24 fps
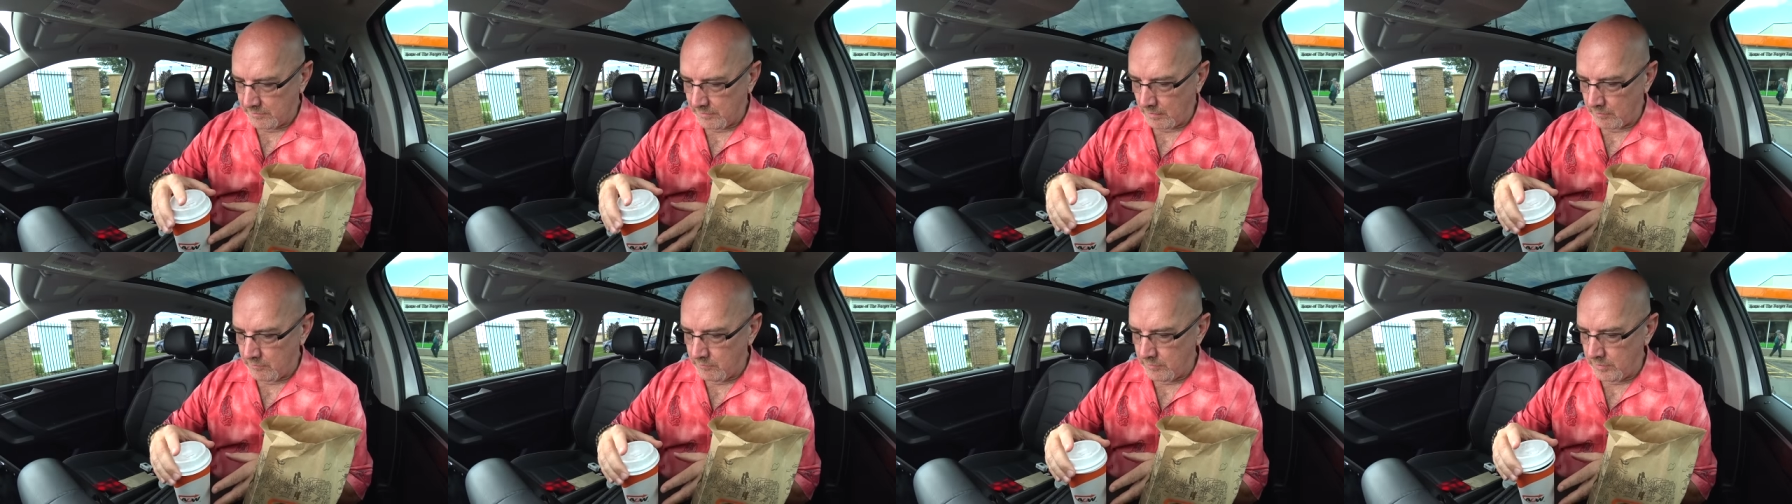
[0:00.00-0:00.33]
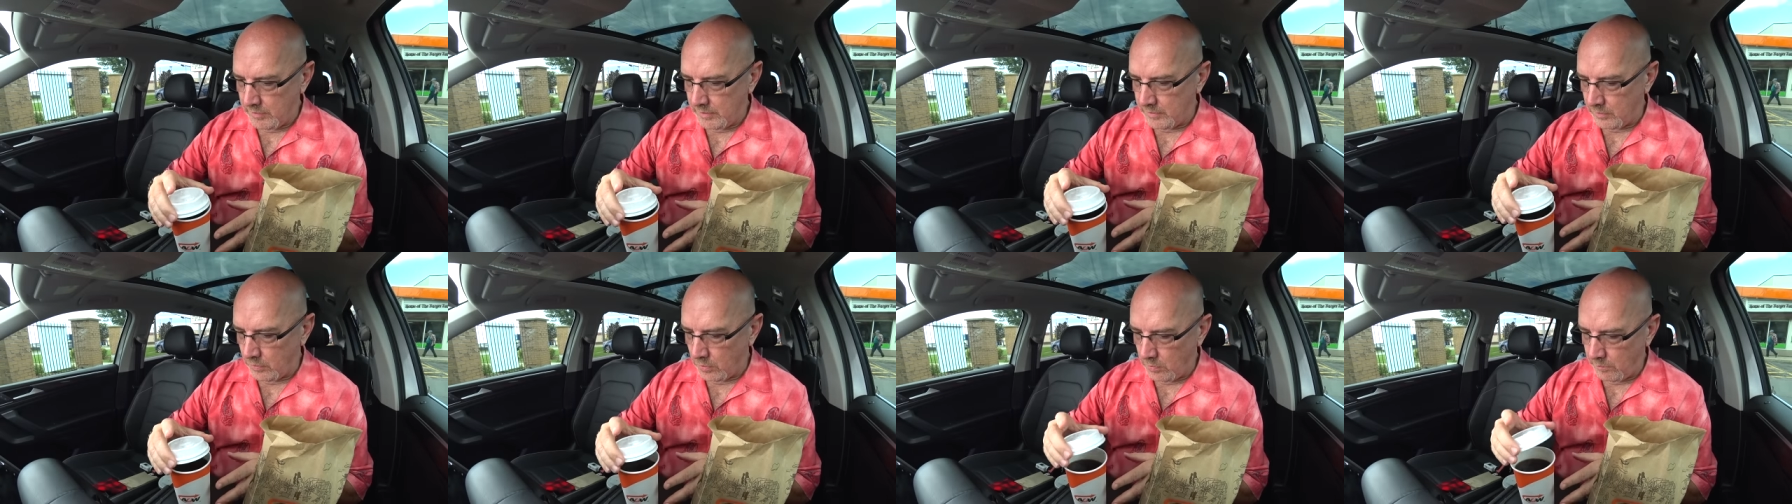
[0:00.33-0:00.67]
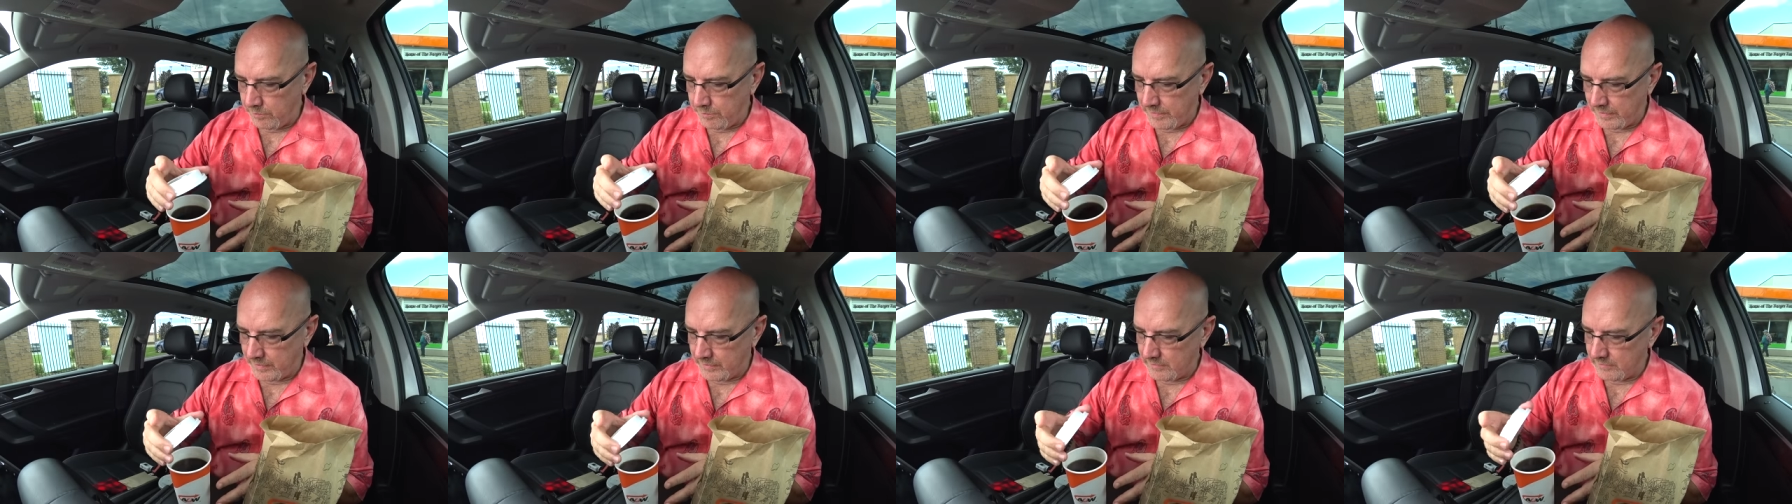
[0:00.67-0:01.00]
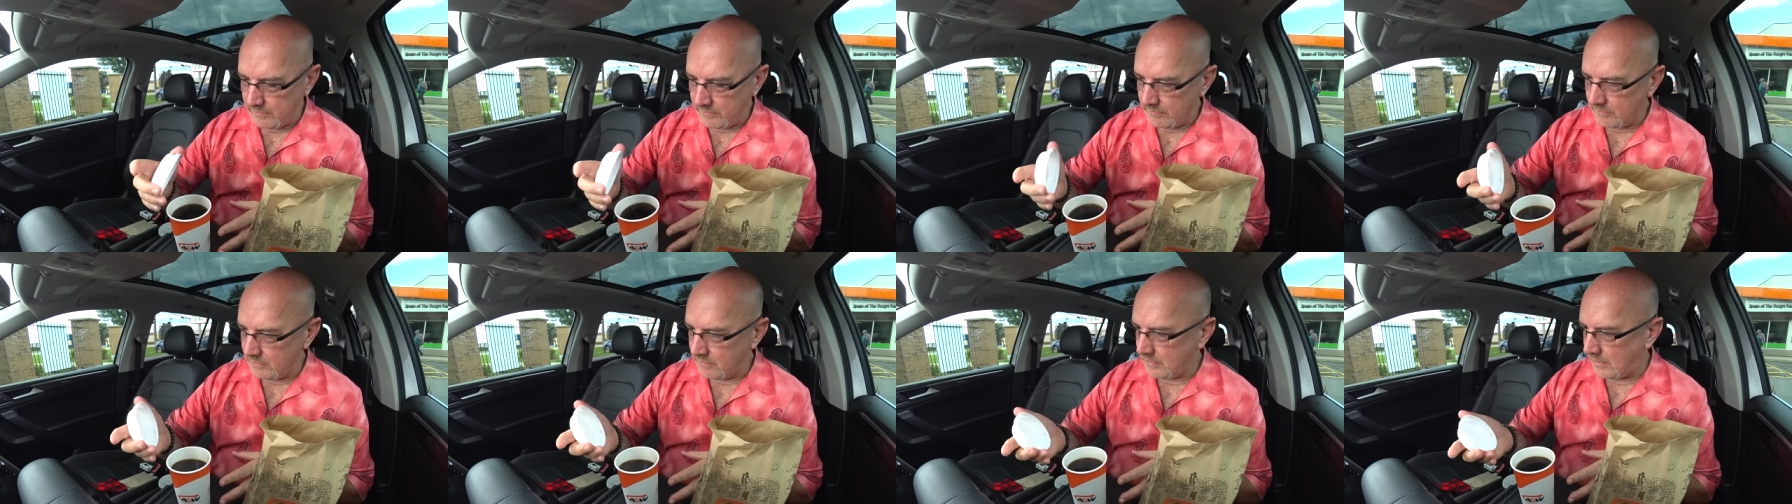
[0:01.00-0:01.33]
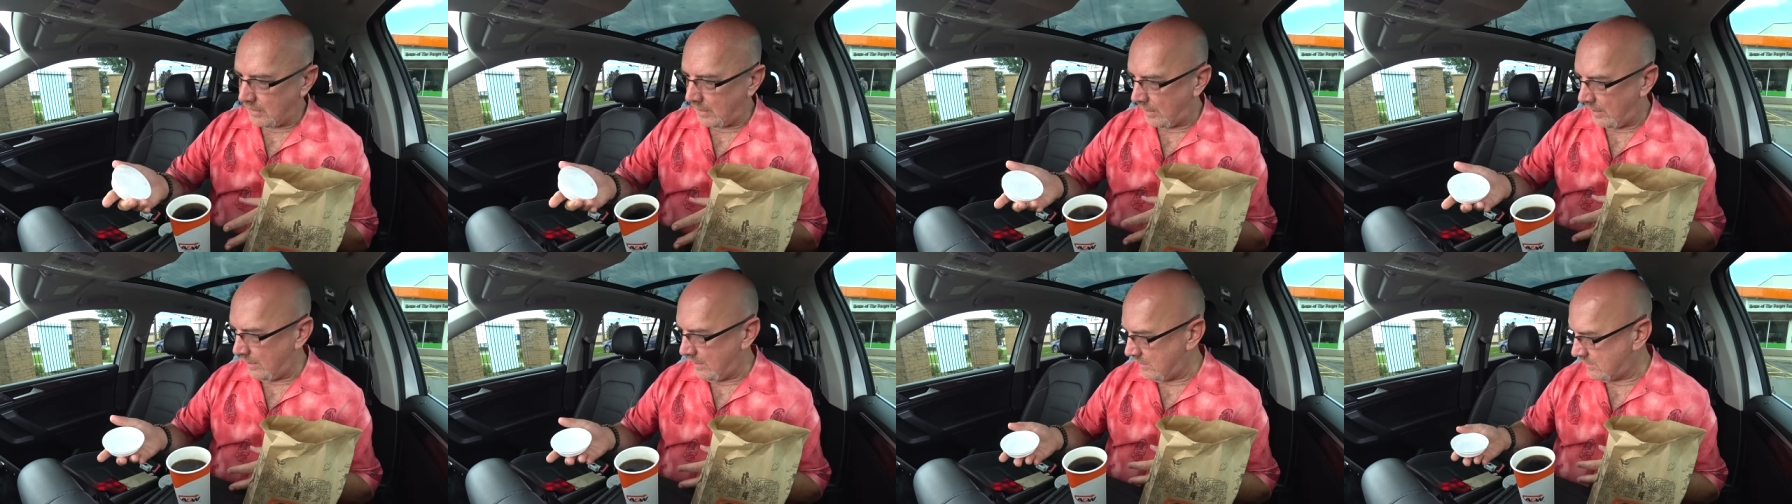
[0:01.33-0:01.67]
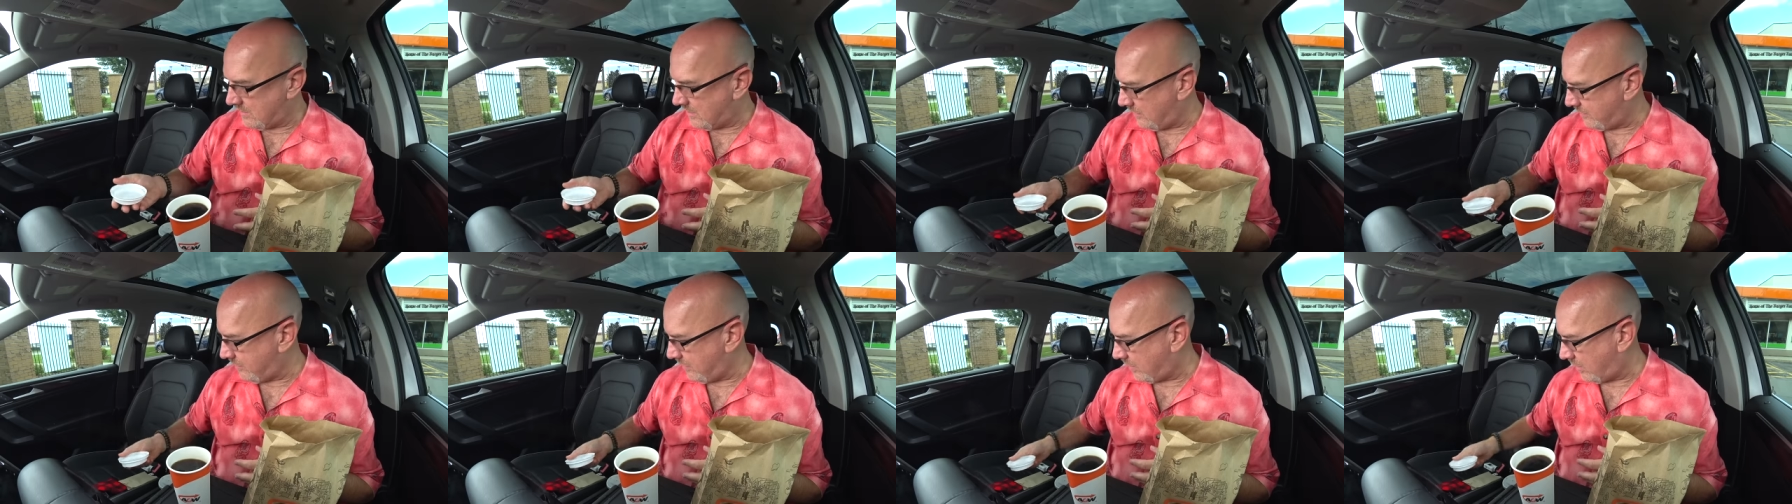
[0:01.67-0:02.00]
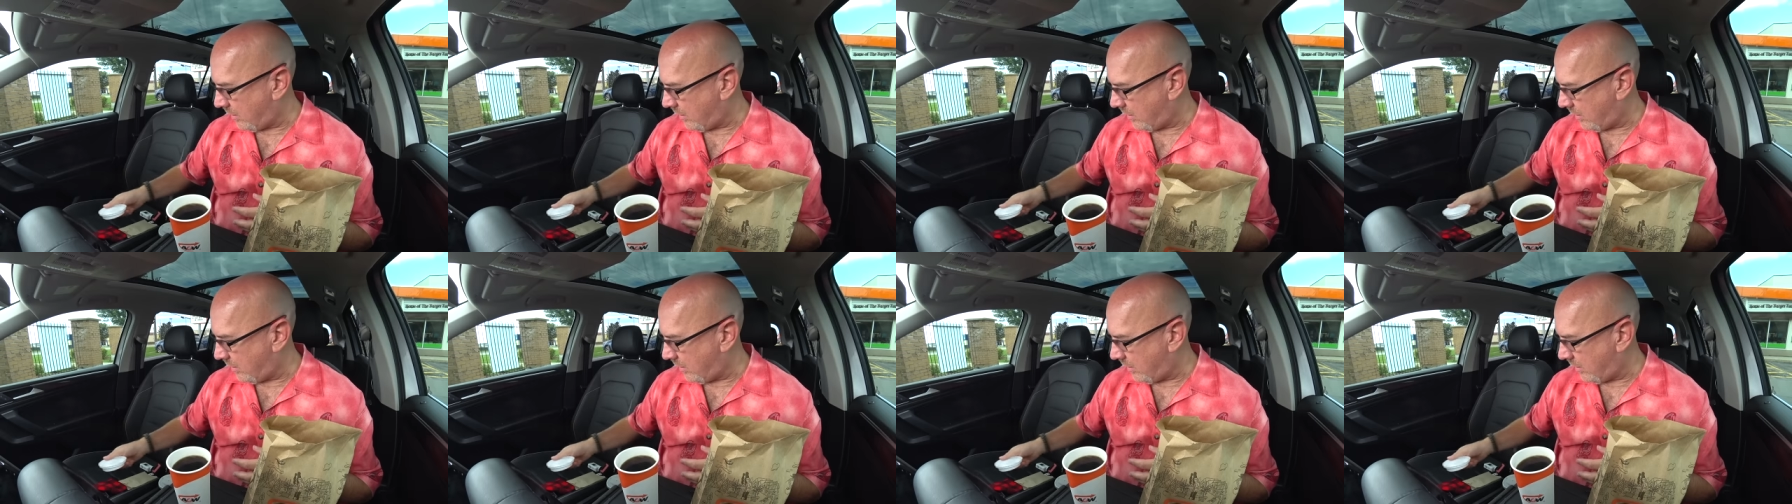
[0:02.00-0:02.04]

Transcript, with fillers: I'm really hoping that A&W